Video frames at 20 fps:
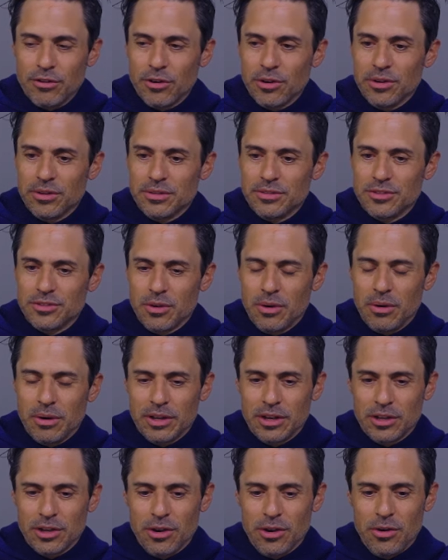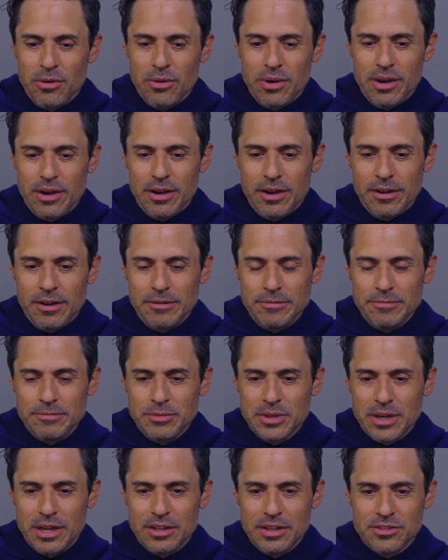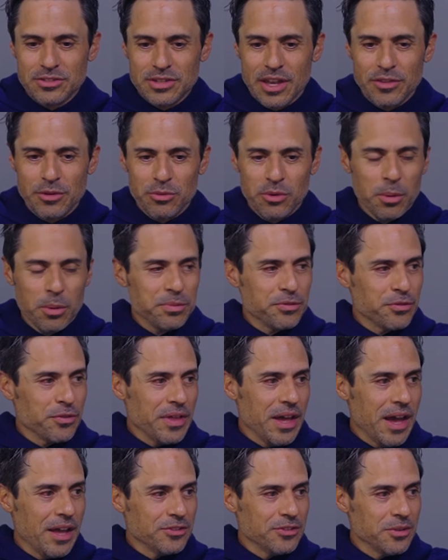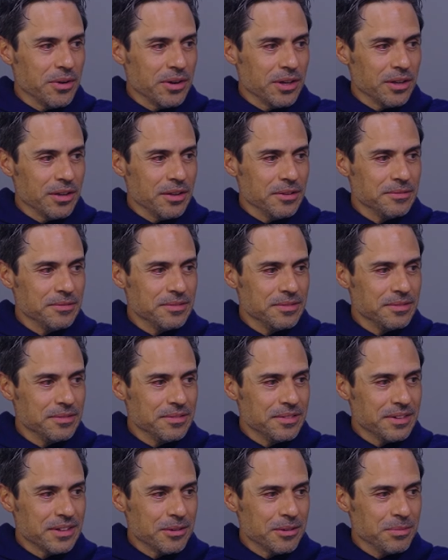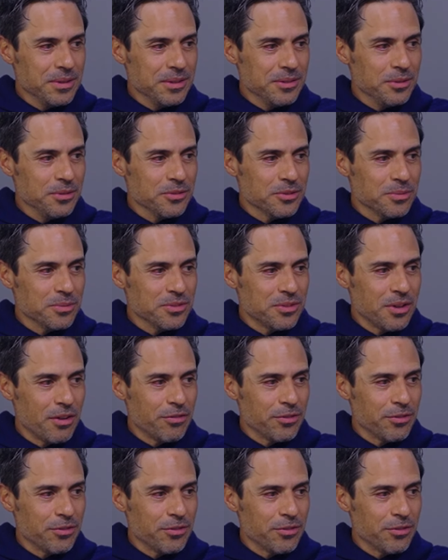heard. So I'm gonna go. We got inside the ropes for that. So I'm gonna be doing some stuff